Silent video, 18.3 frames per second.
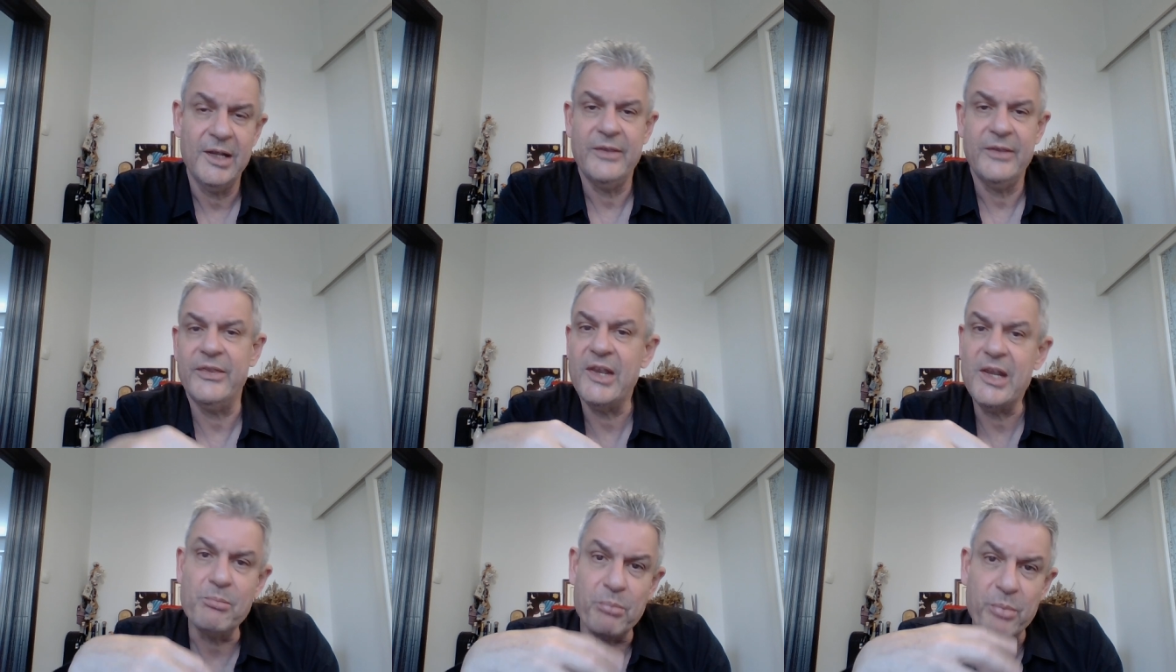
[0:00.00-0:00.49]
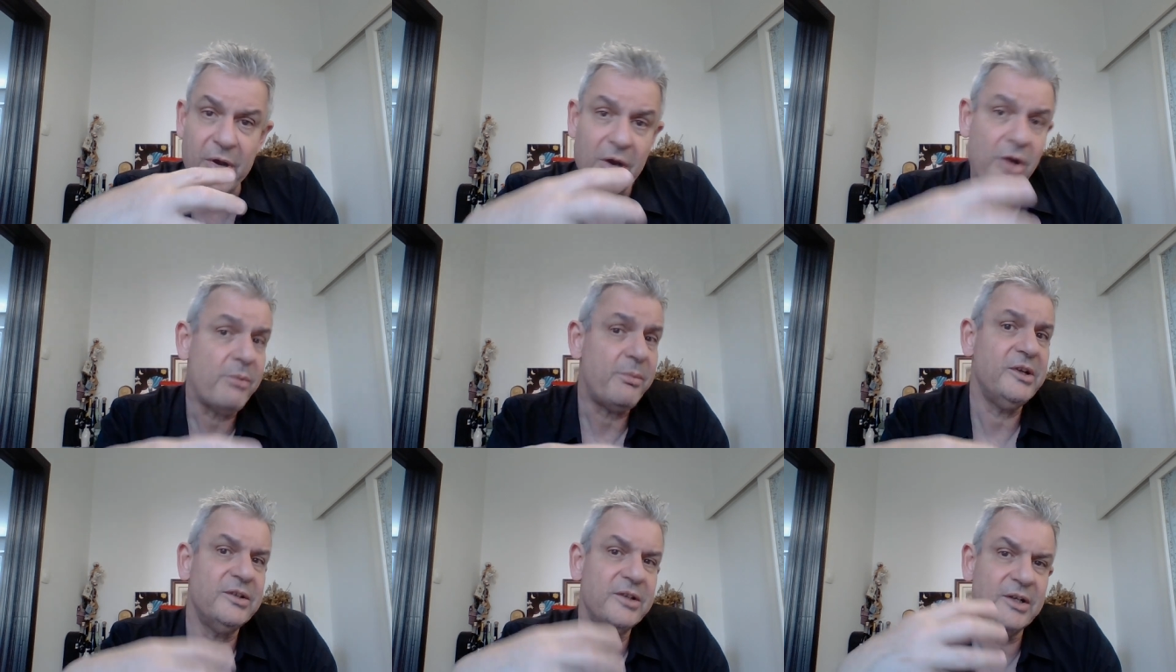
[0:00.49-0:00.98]
The
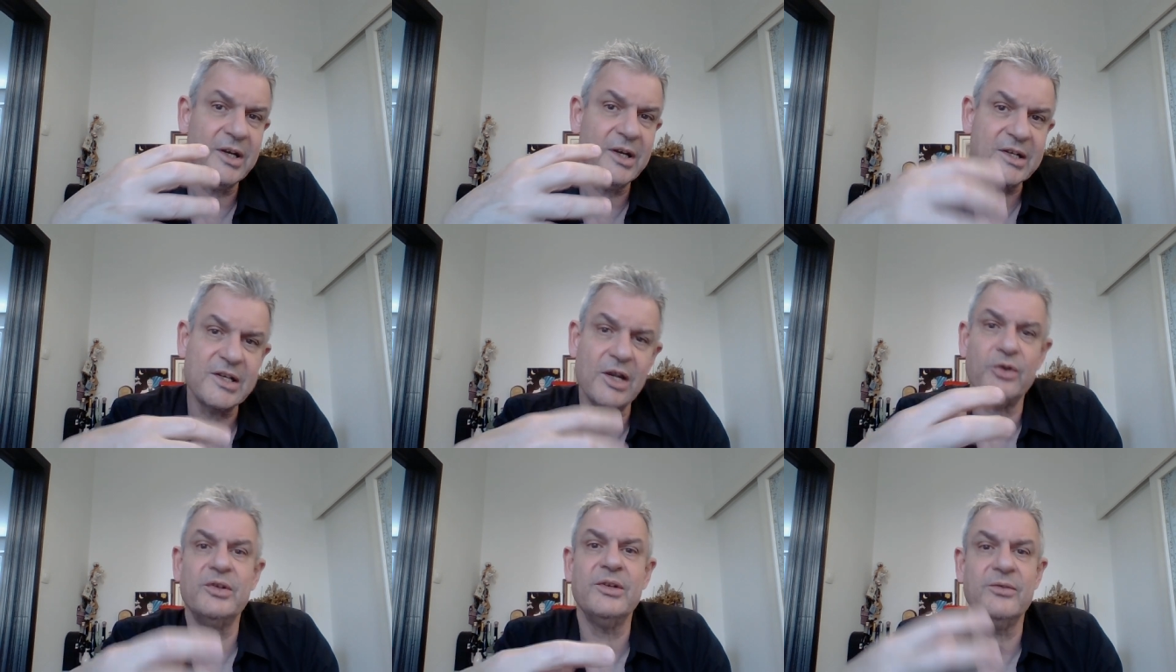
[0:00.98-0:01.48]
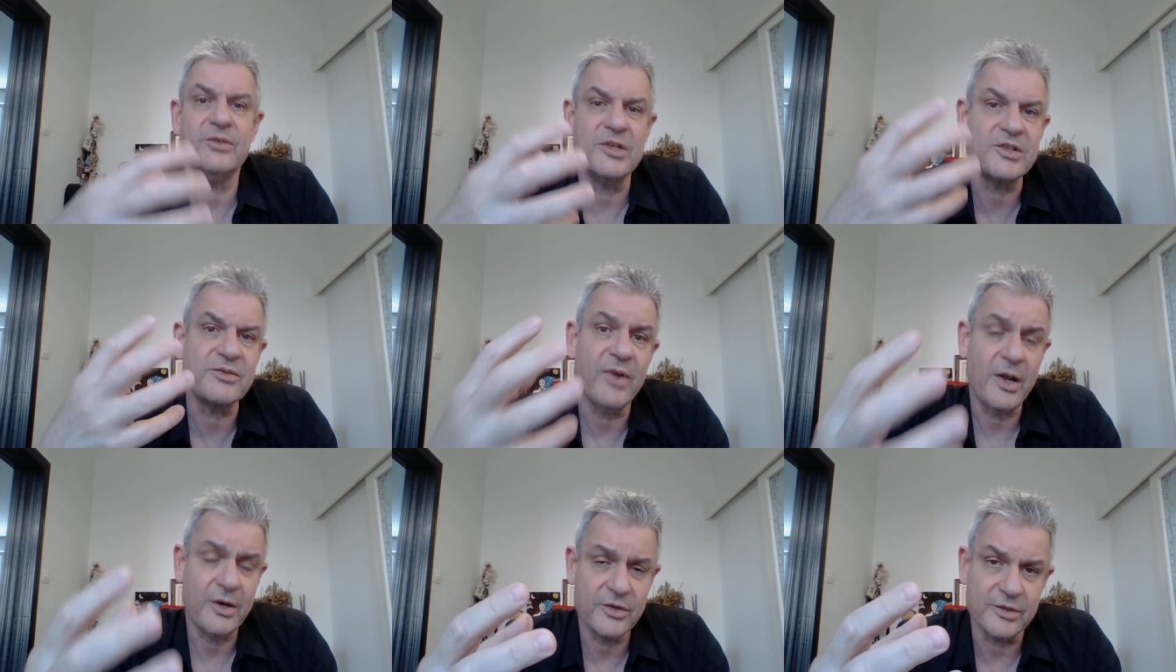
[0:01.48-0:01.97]
impairment in executive
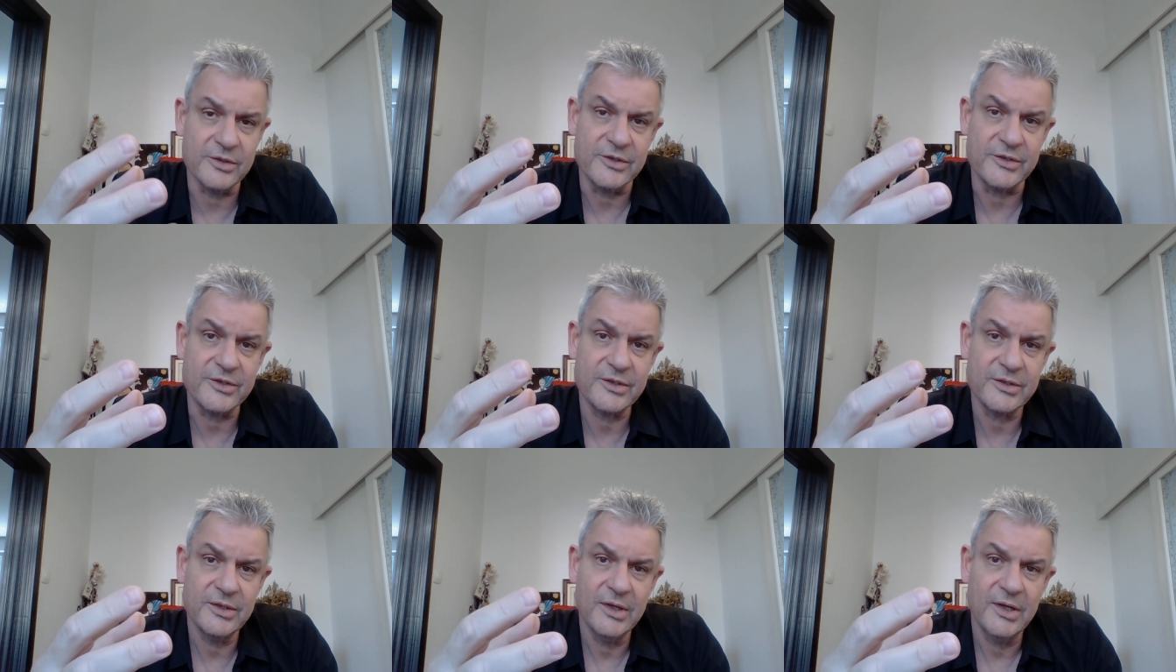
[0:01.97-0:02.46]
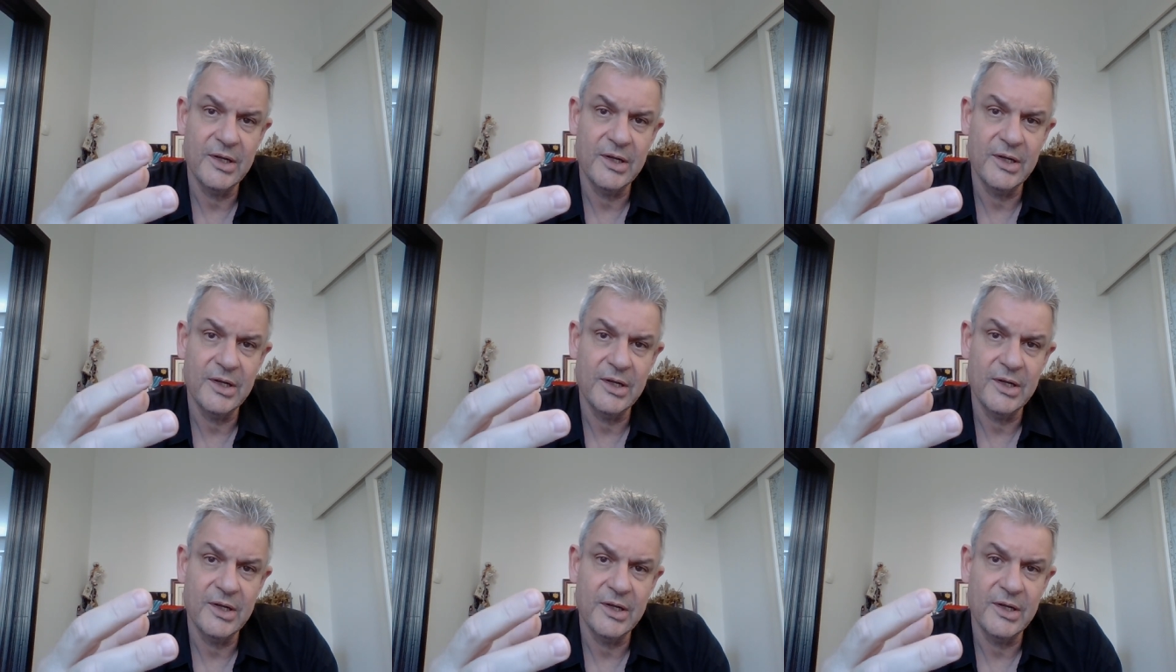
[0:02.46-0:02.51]
dysfunctions